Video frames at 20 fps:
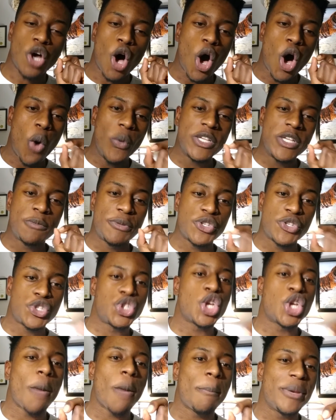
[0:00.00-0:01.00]
always been
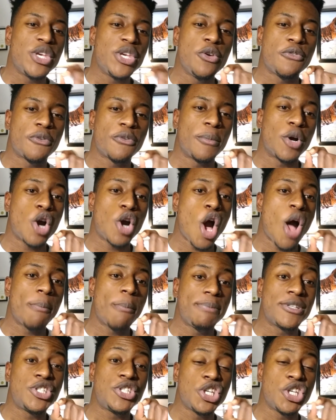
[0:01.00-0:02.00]
stopping you from
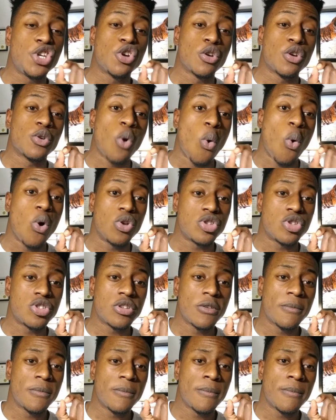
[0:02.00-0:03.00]
accomplishing your goals?
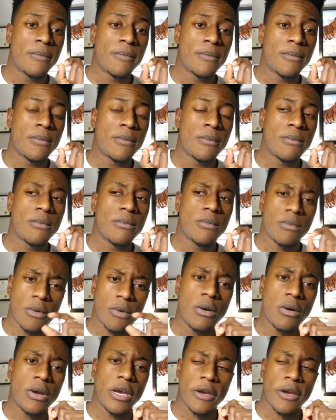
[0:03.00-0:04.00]

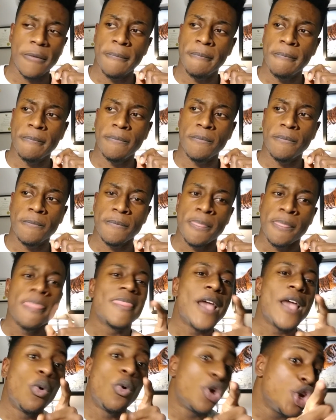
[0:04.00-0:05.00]
Okay.
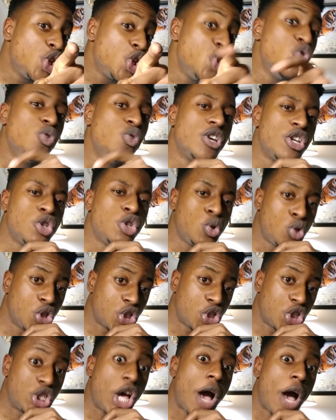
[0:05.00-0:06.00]
Now, what are you going to do to
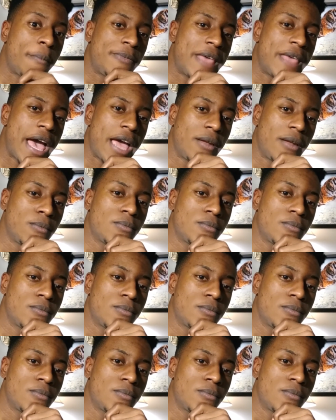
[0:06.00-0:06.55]
stop that?